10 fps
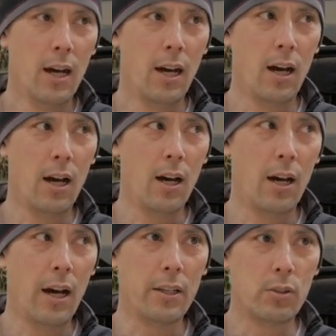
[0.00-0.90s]

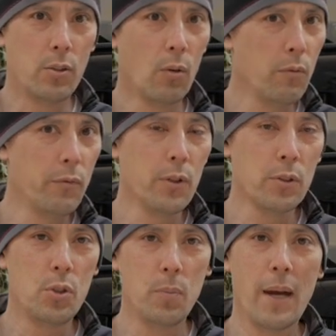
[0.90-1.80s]
I don't
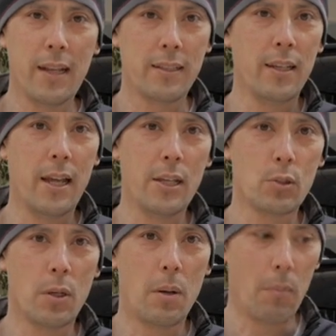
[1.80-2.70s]
feel too bad today.
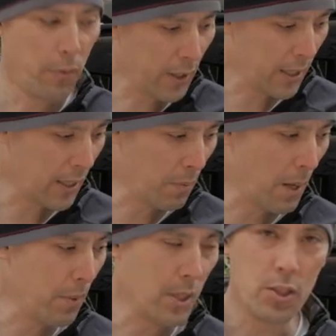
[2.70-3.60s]
So I'm thinking that
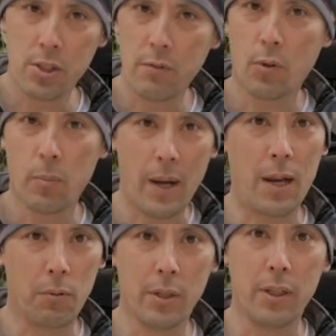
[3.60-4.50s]
maybe the G-Form
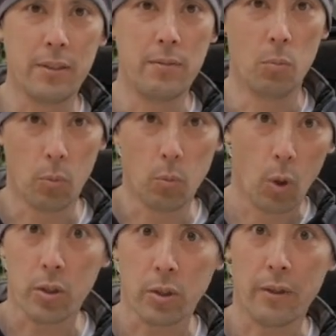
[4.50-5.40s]
pad really
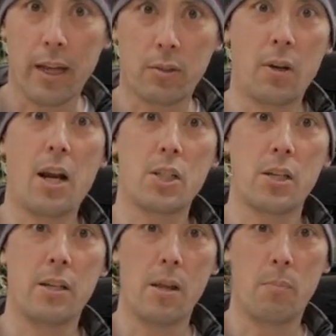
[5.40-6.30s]
worked on that crash
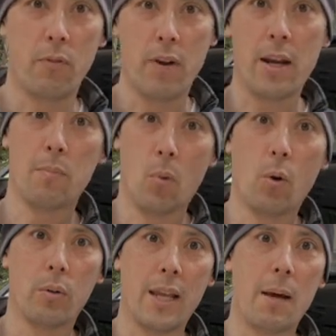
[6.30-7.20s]
and prevented
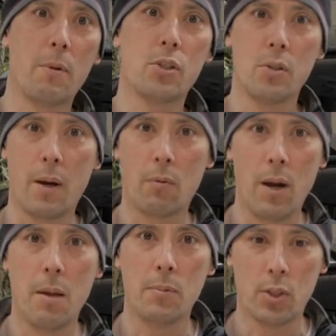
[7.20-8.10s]
more damage to my
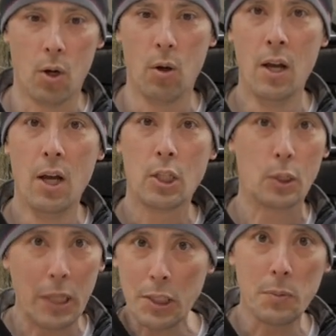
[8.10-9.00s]
rib. So
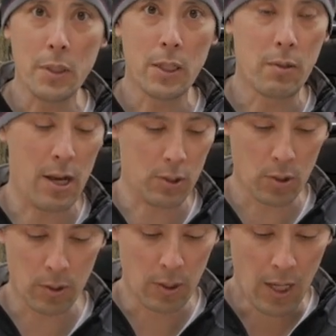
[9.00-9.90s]
that's really great.
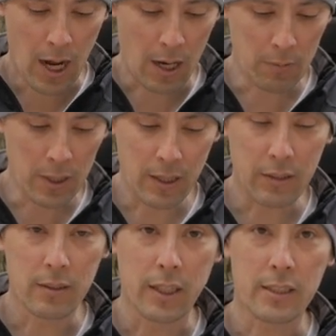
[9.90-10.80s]
So I really
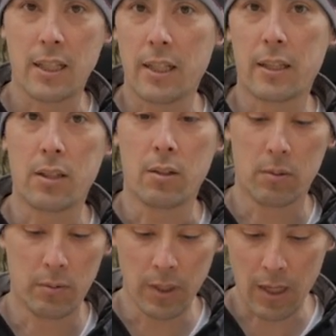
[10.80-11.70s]
like I said, they're
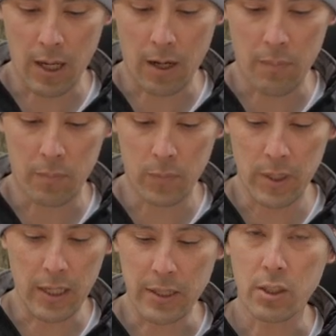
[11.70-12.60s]
really
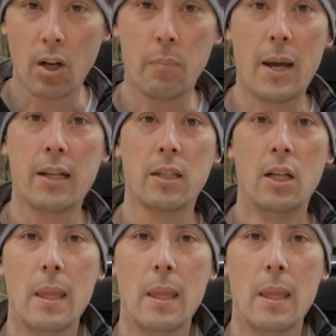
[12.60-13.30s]
really nice and compact.